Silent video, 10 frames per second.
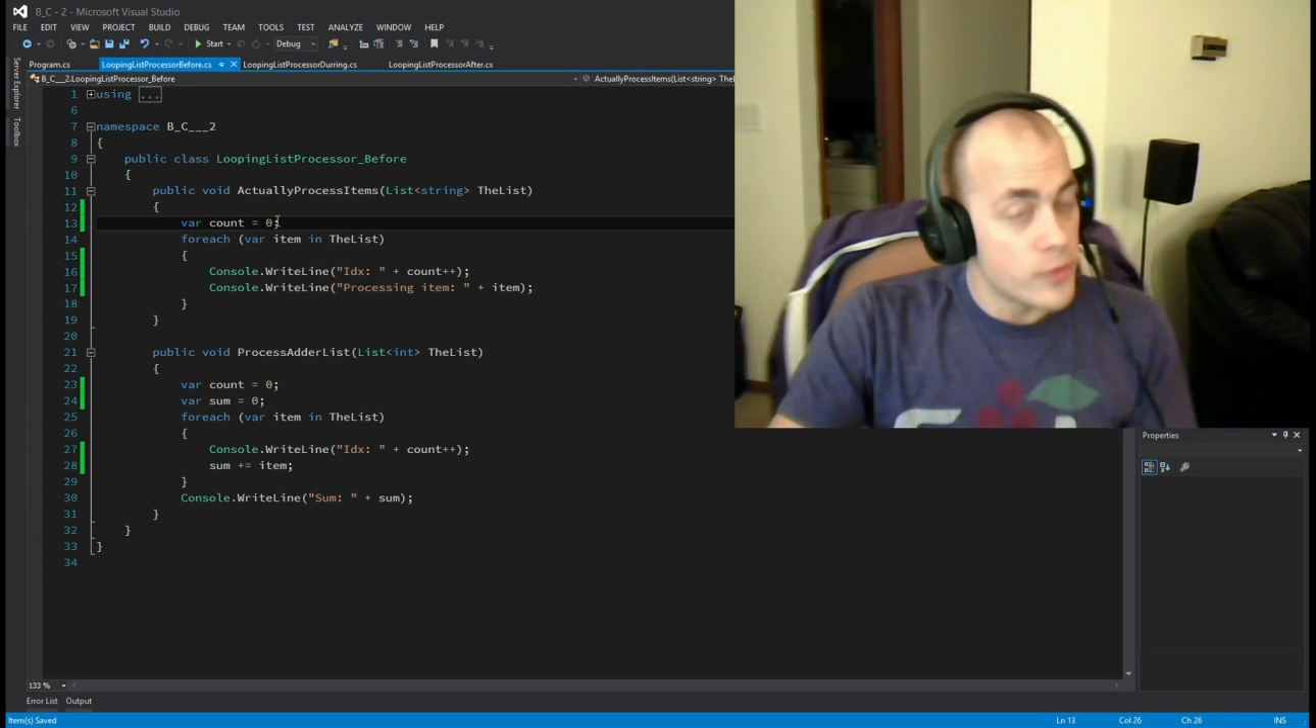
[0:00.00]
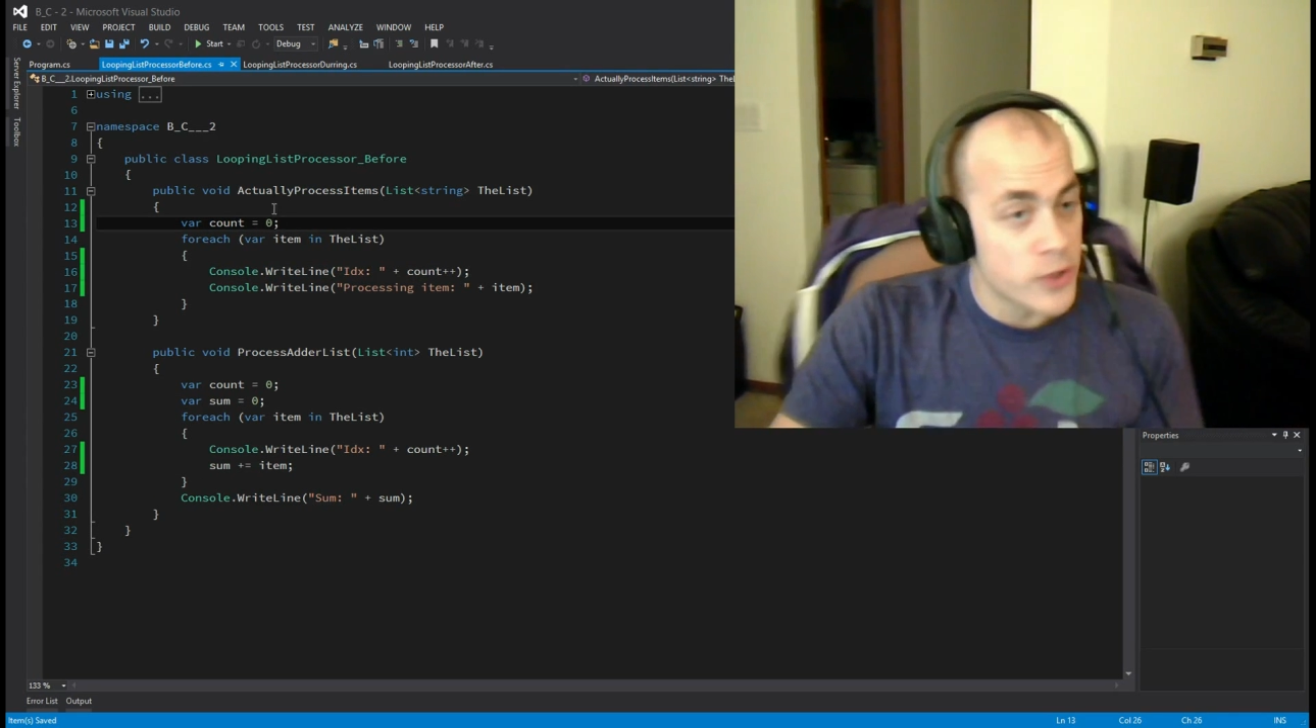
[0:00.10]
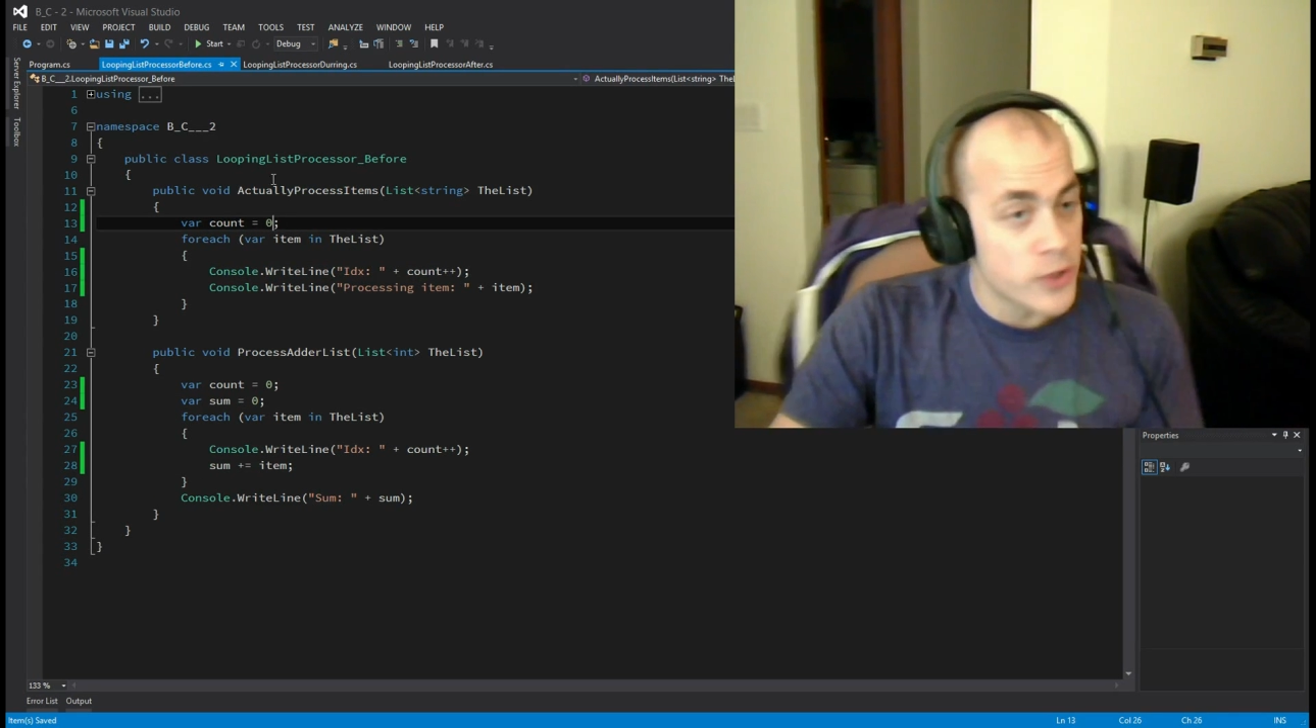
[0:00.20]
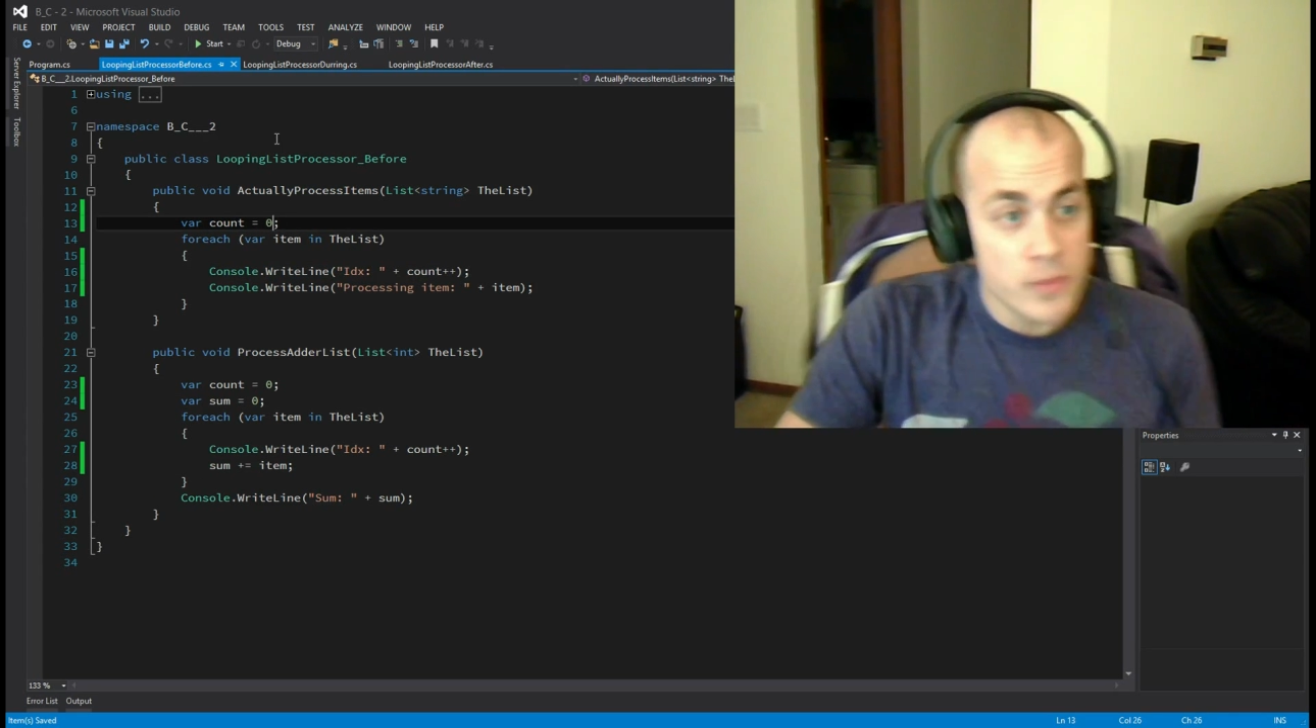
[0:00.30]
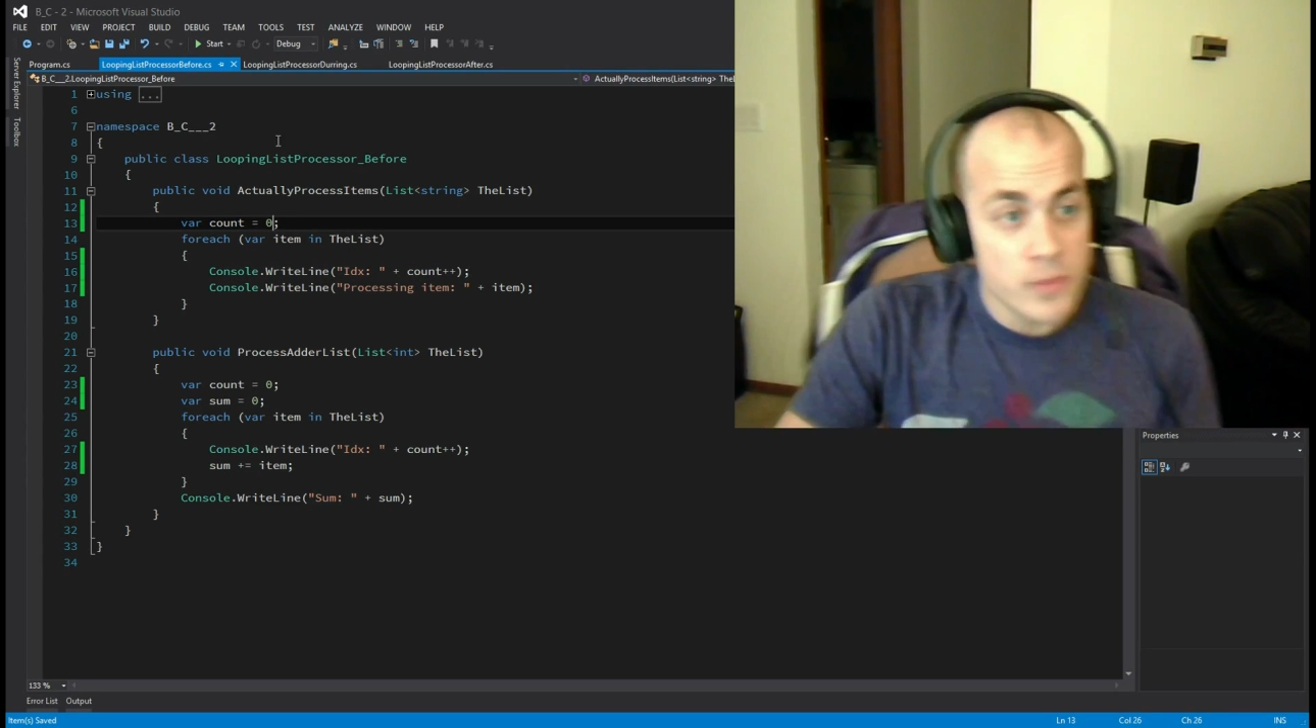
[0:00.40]

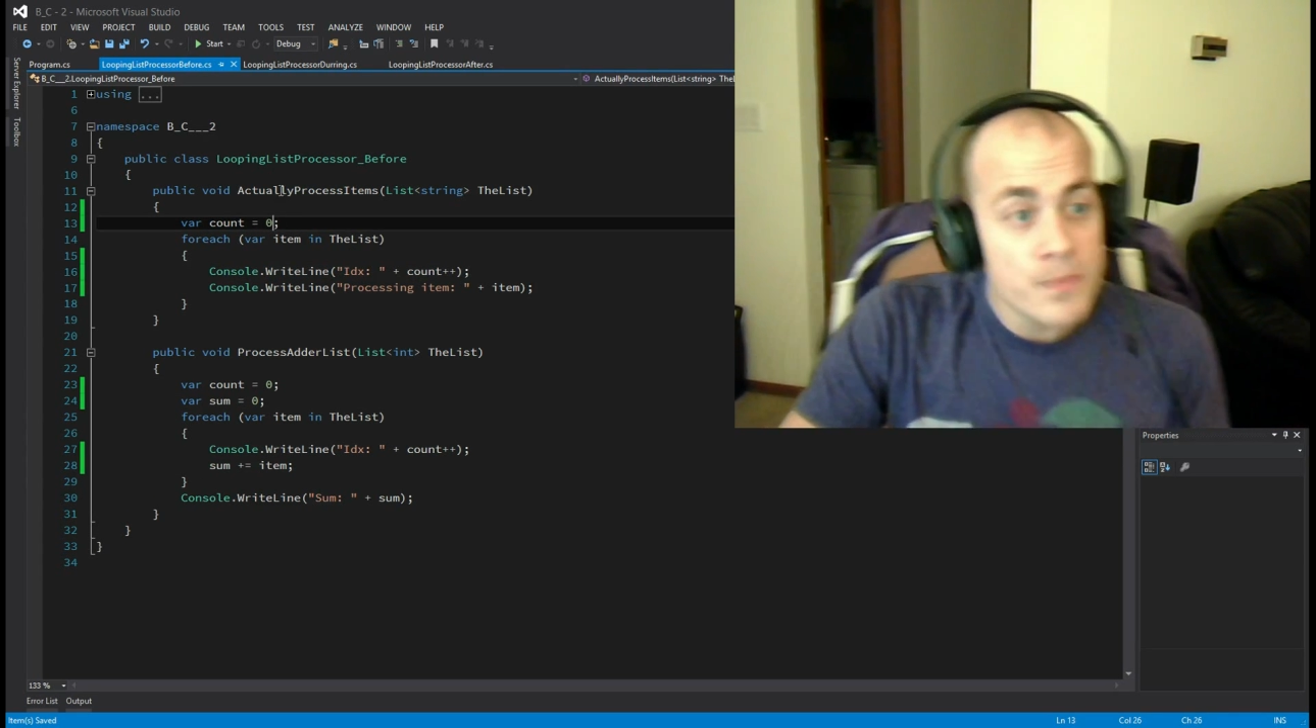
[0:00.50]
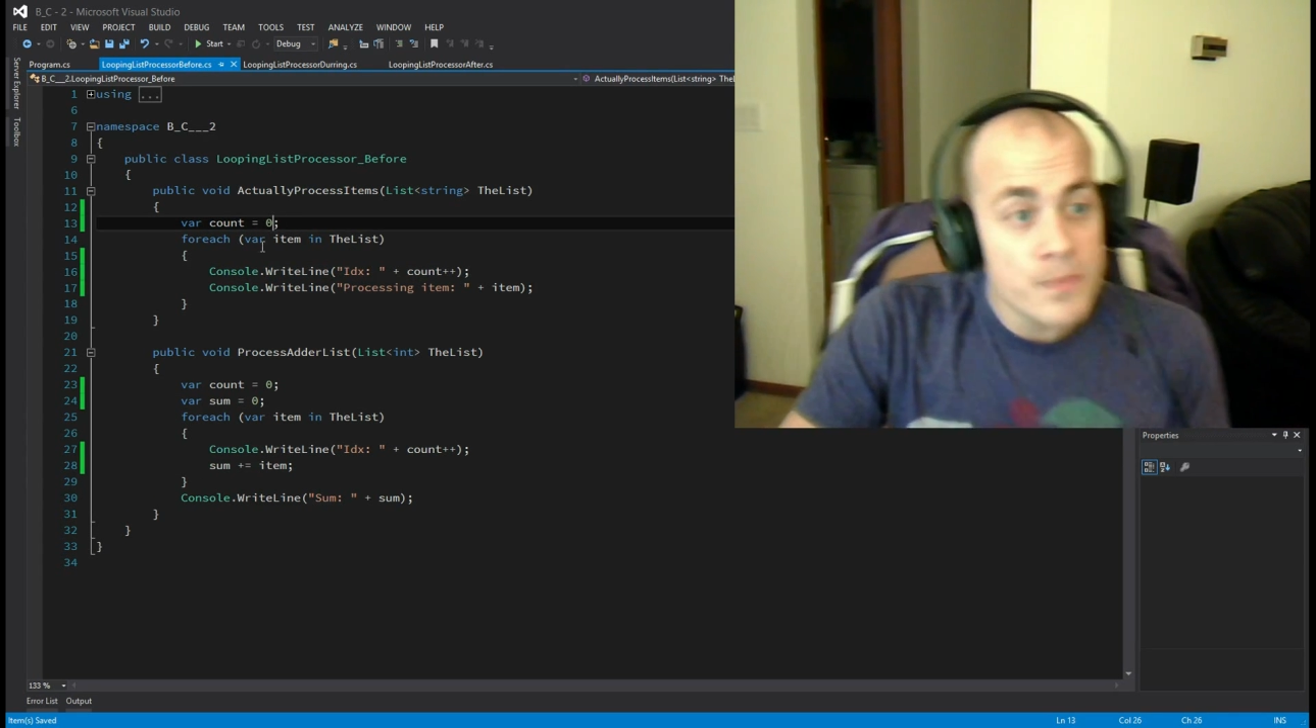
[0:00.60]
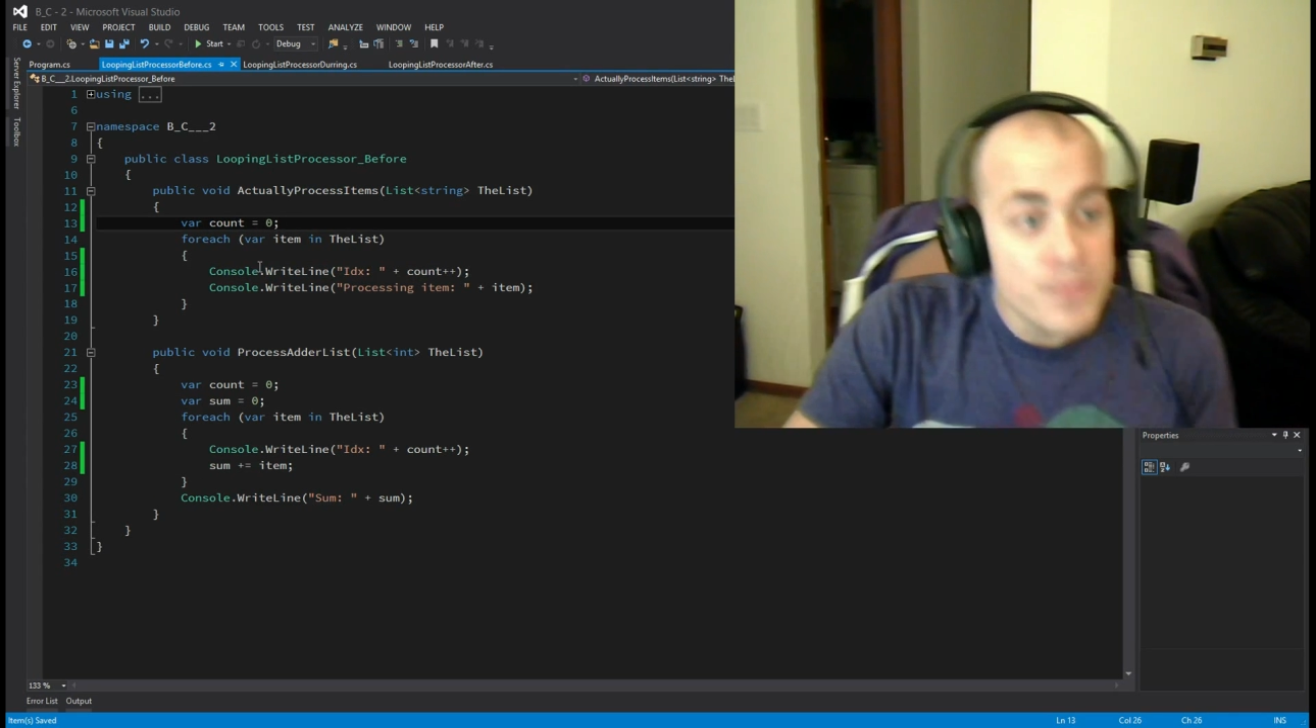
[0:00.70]
version